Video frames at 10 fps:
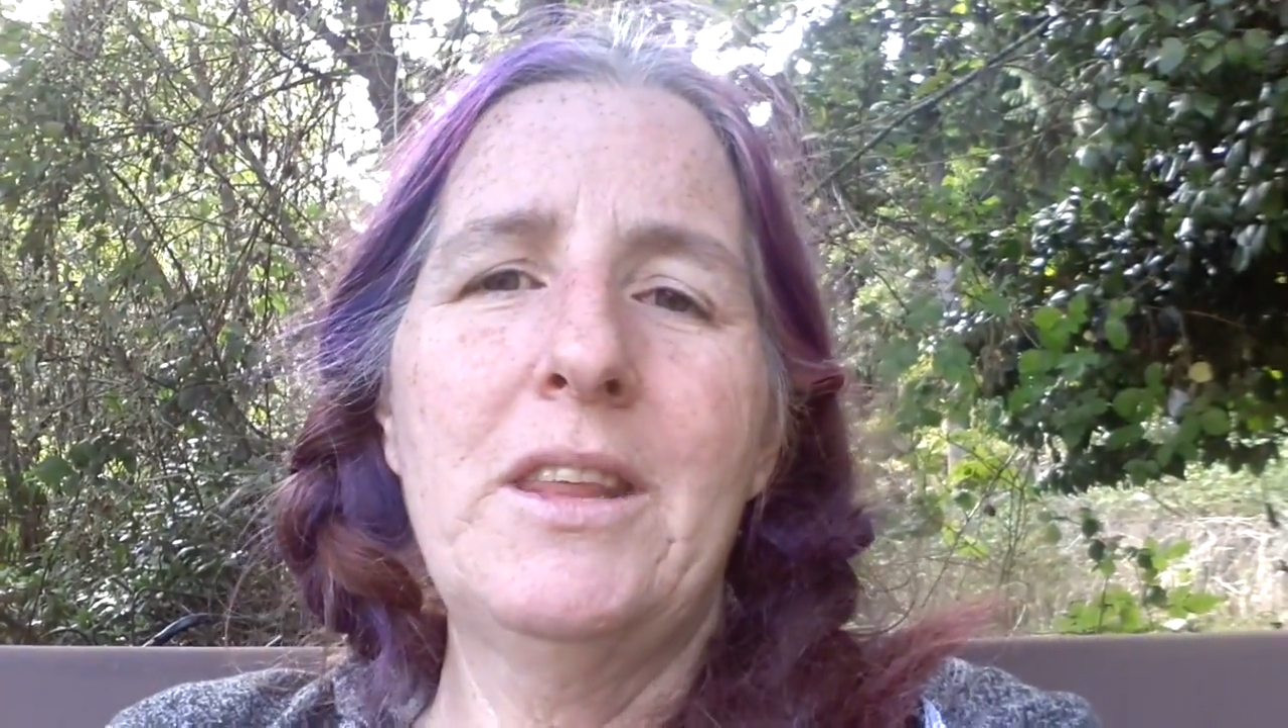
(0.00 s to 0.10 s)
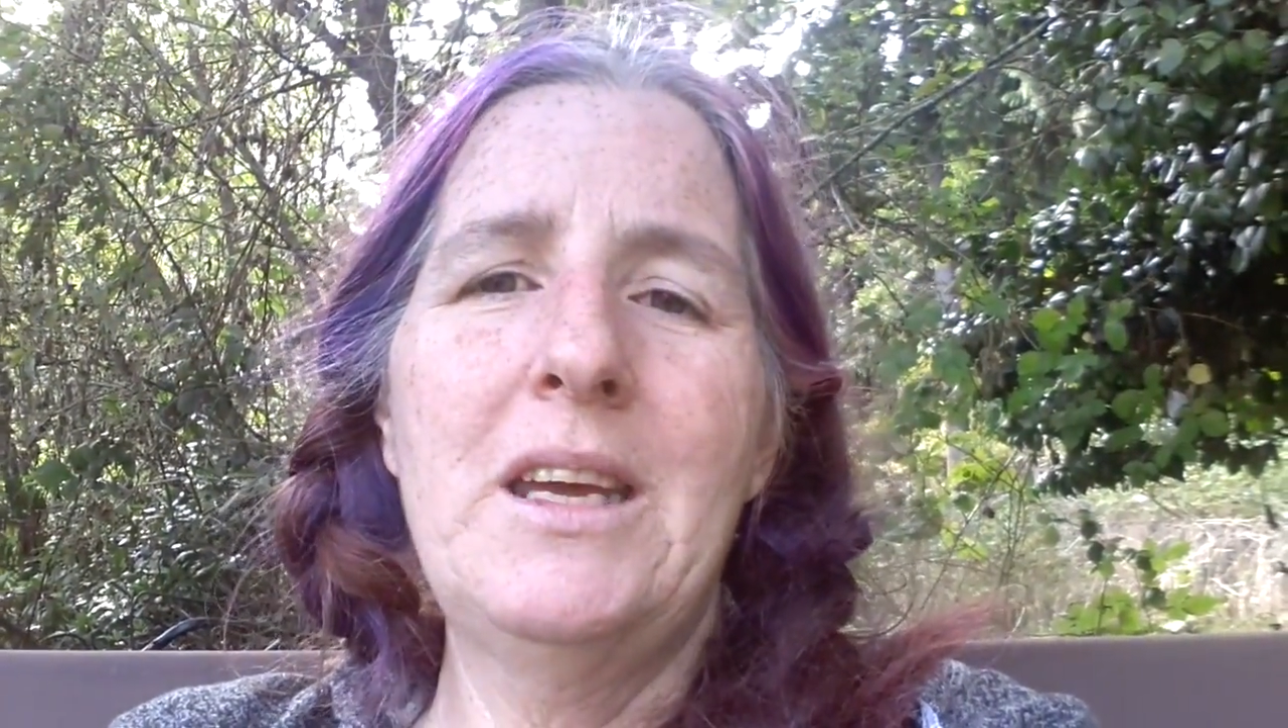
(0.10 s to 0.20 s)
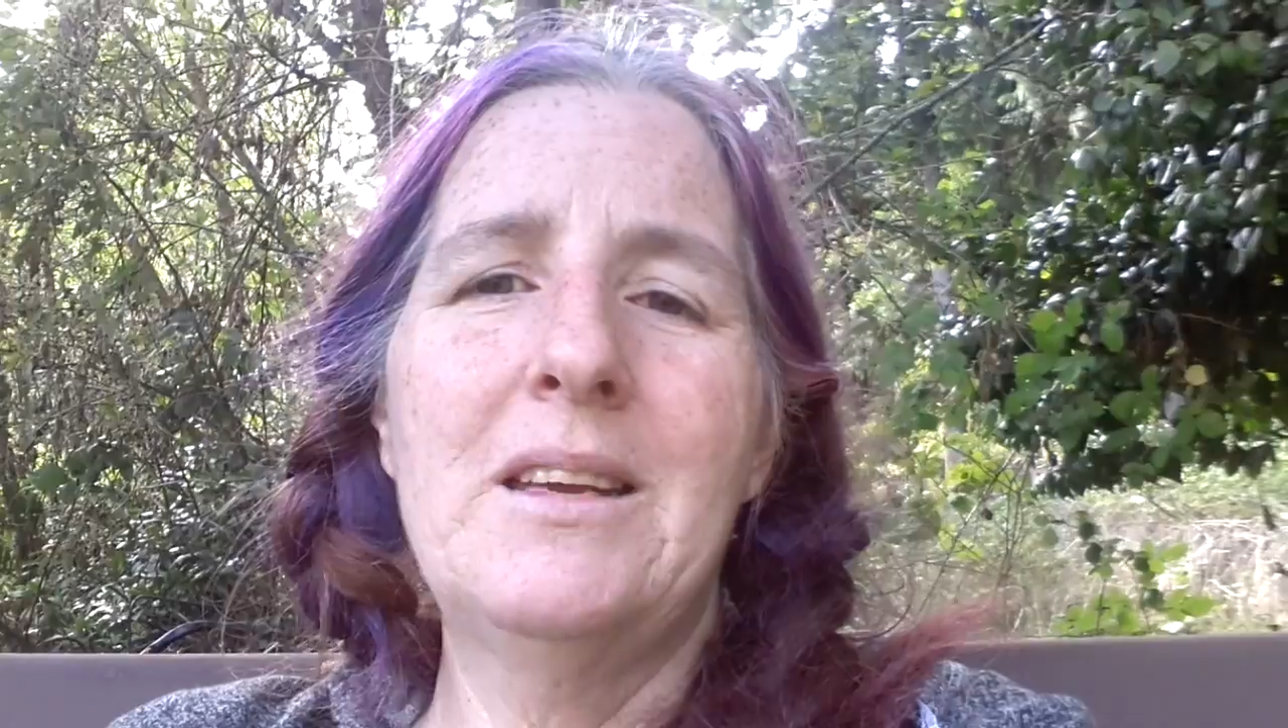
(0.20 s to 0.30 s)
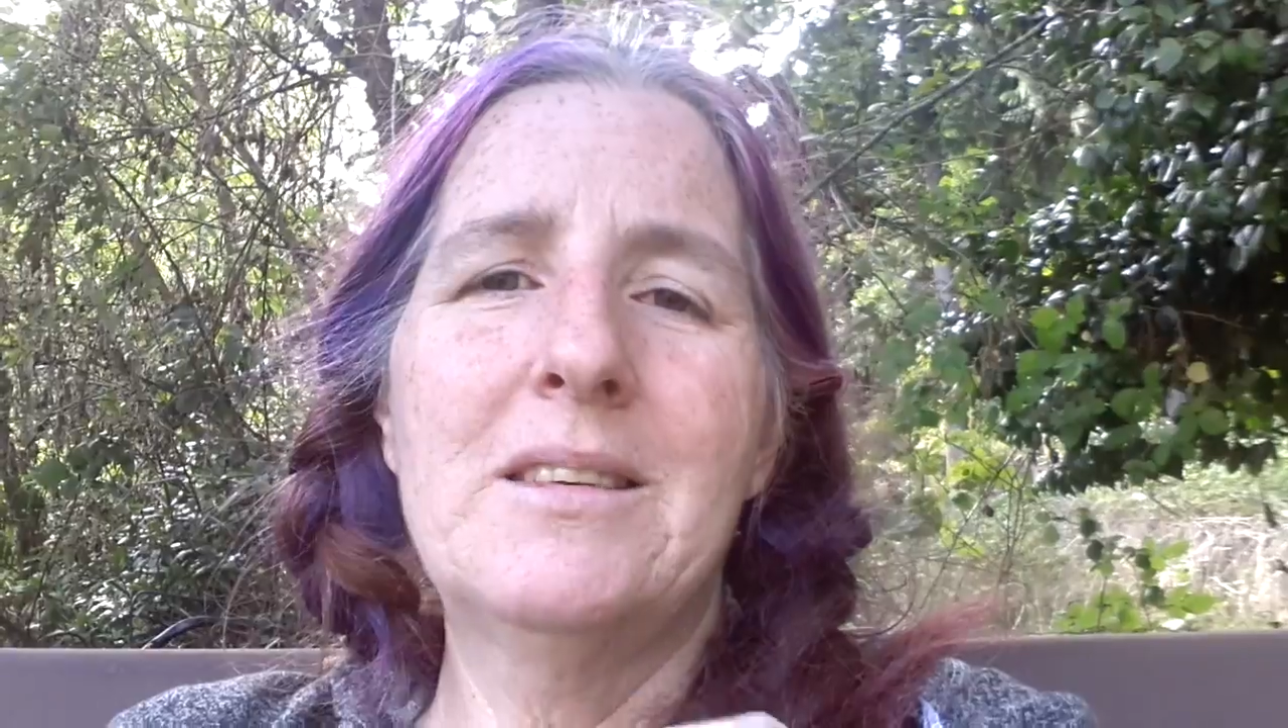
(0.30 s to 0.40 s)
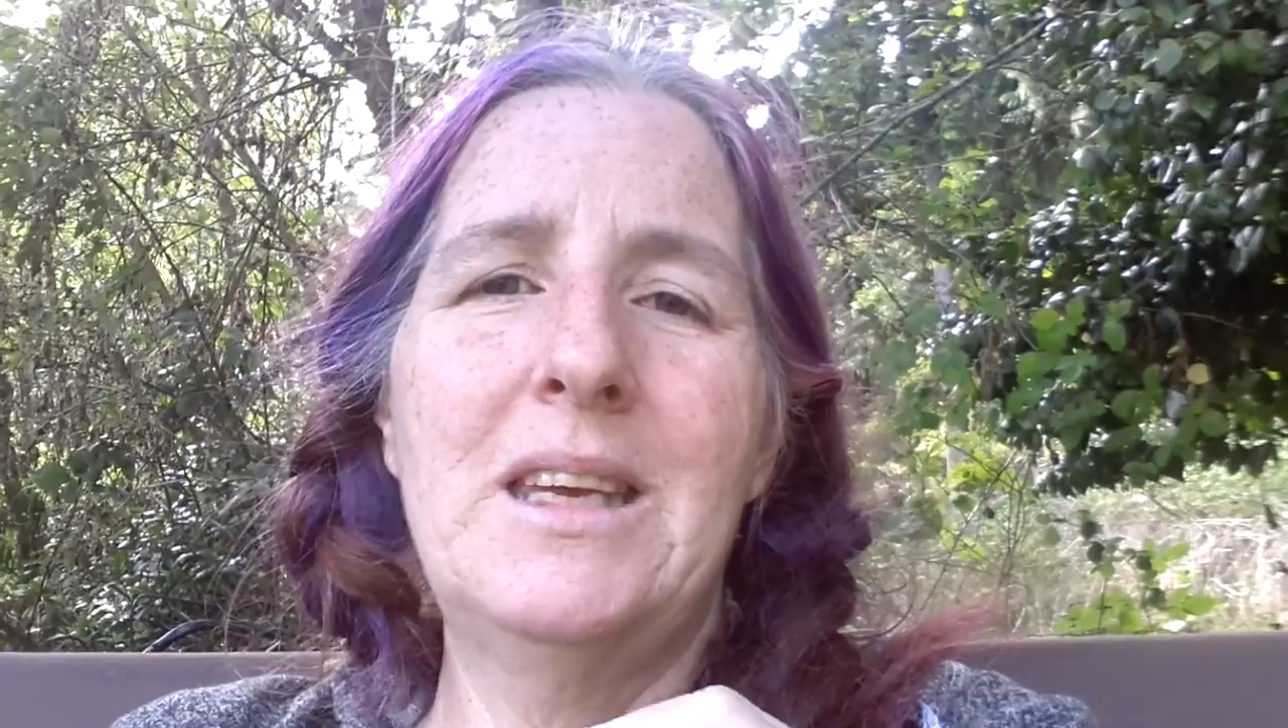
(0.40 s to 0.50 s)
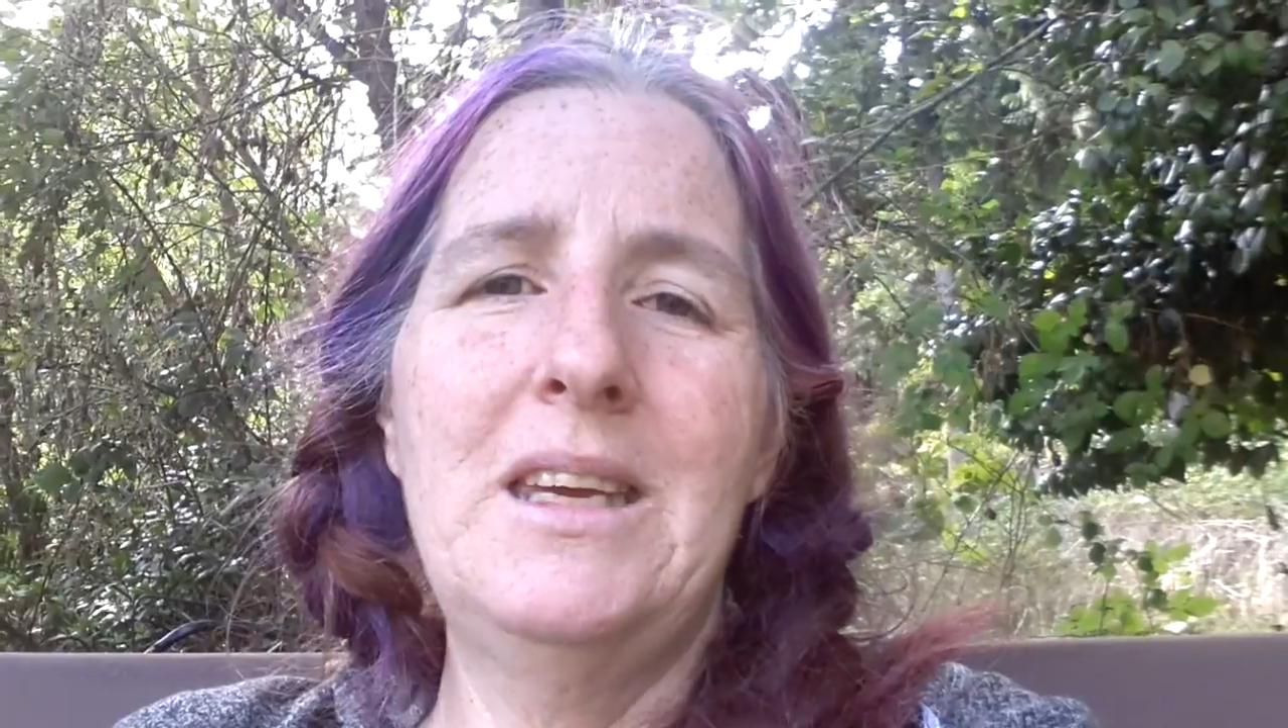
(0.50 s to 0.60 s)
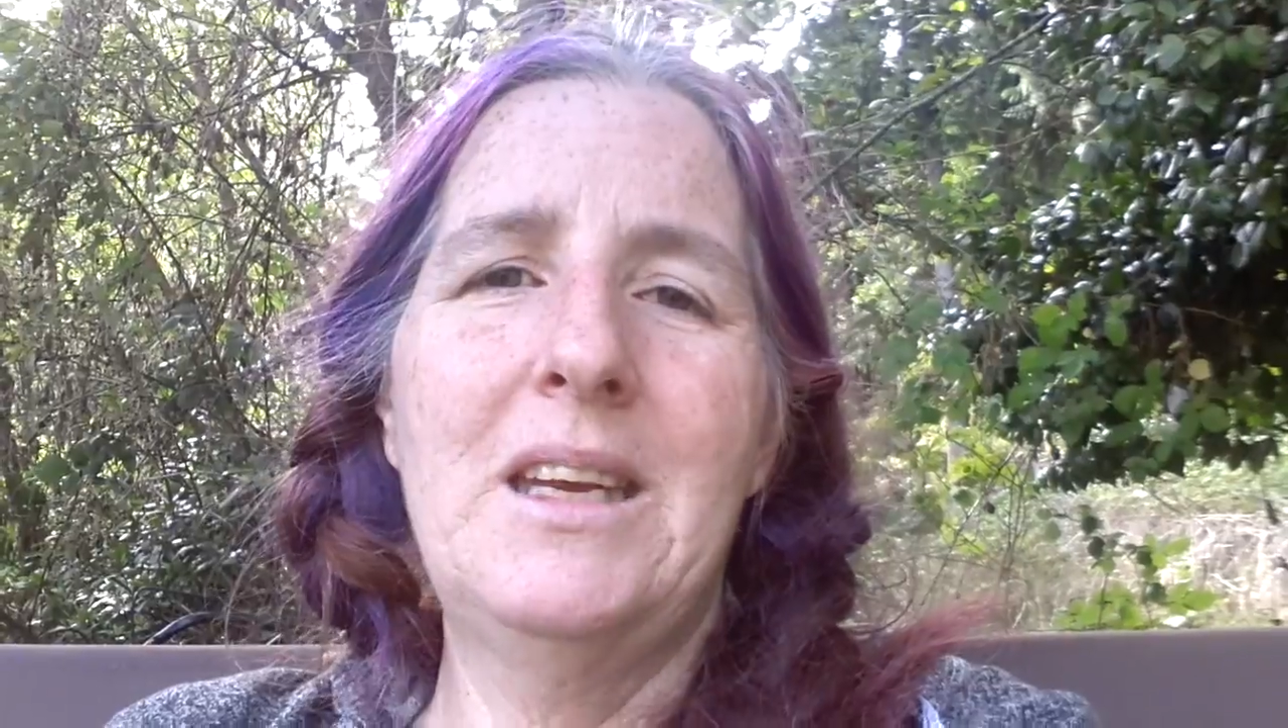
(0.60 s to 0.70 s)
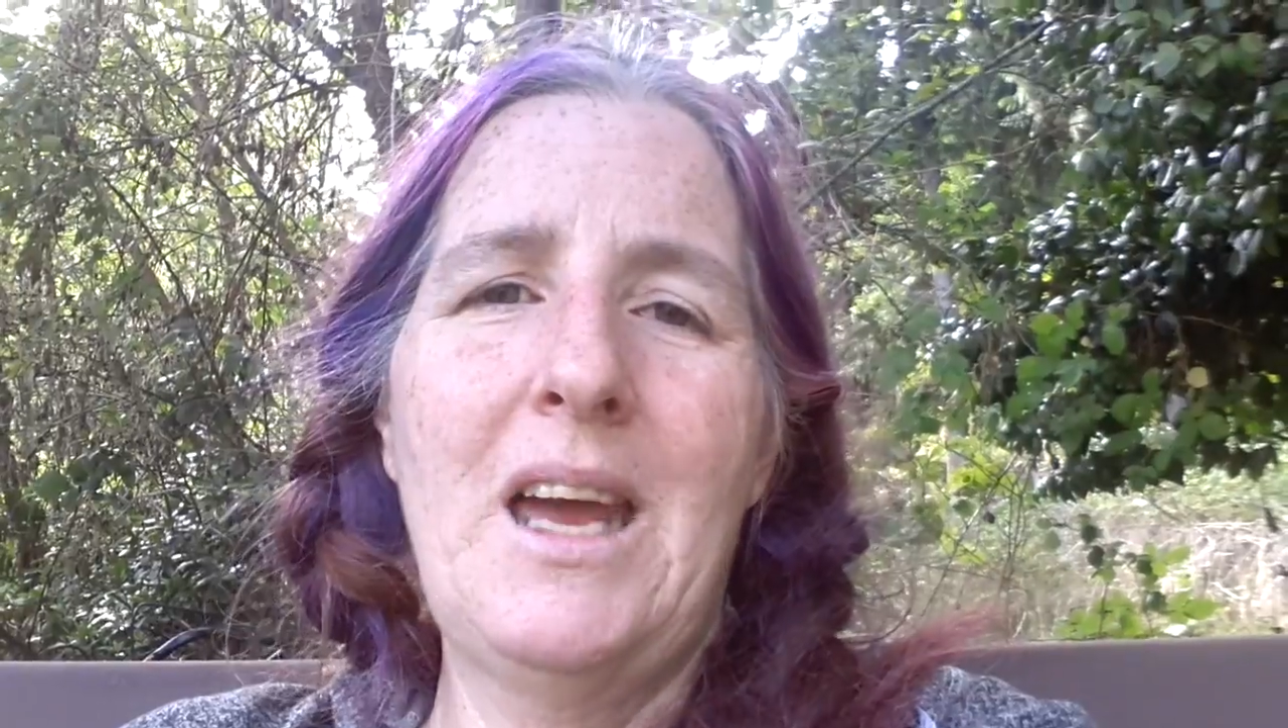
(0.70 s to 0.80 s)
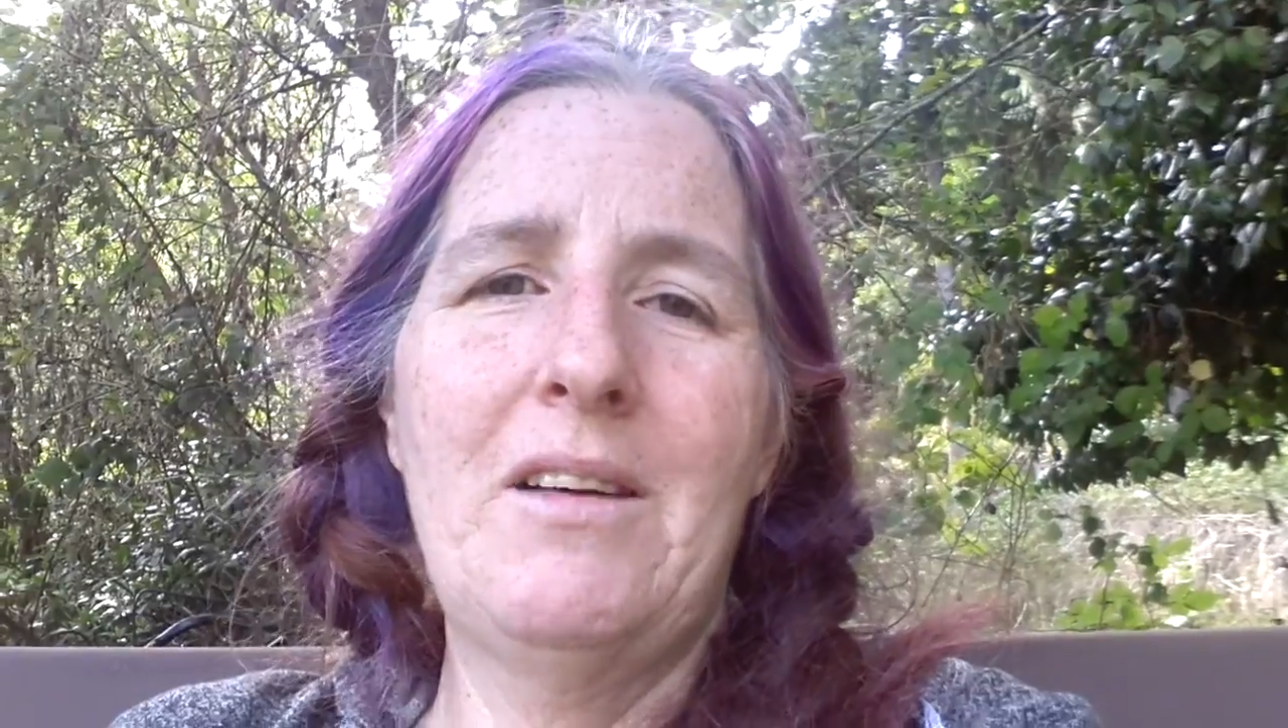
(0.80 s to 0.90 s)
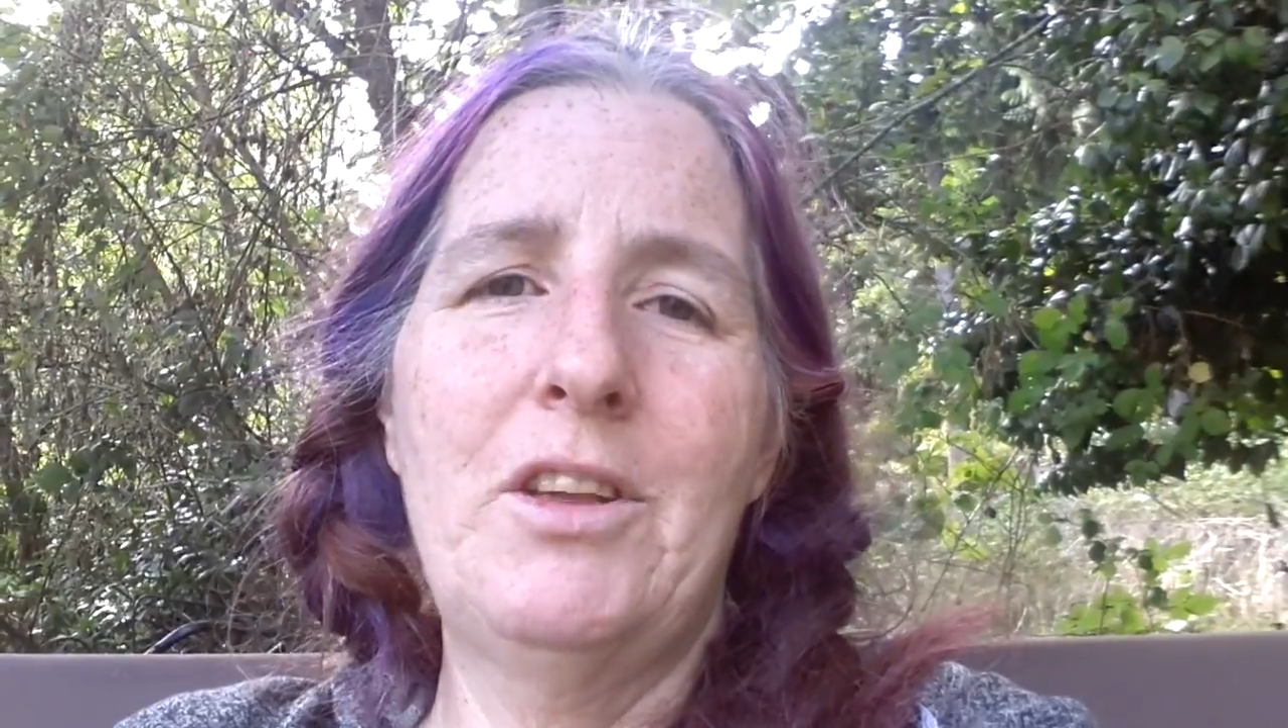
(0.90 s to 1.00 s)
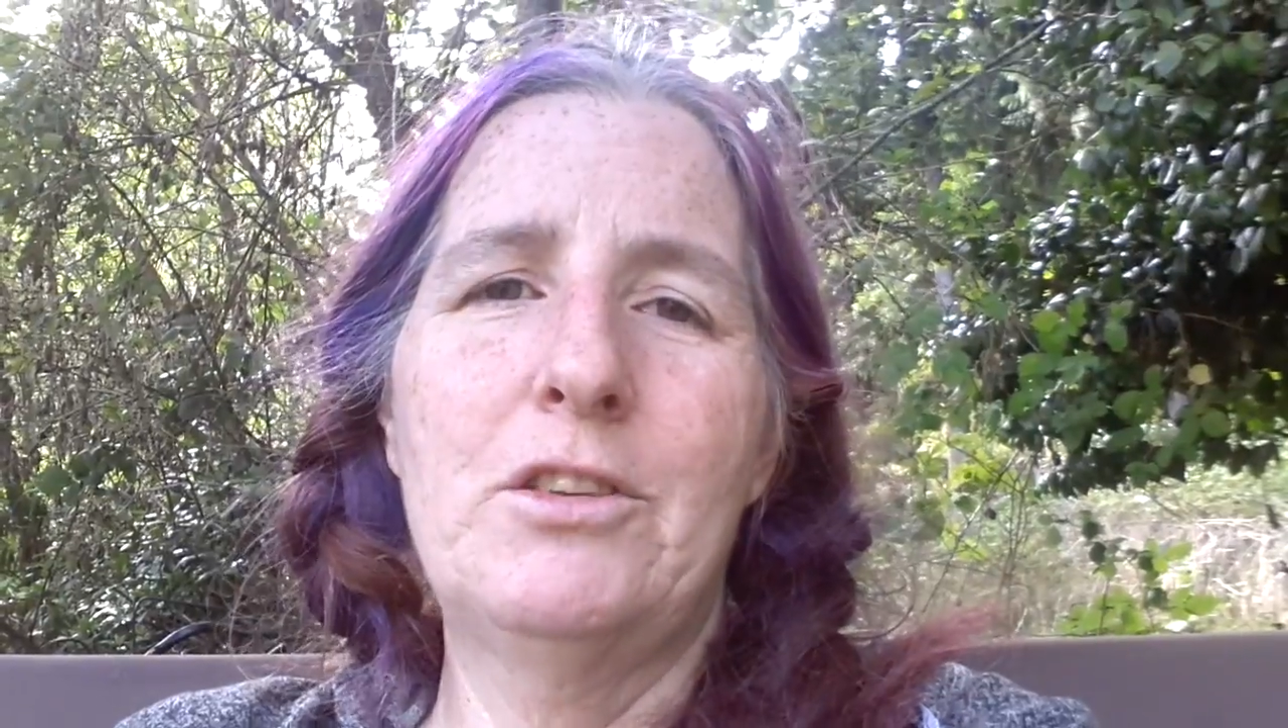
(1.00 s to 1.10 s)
things that he can have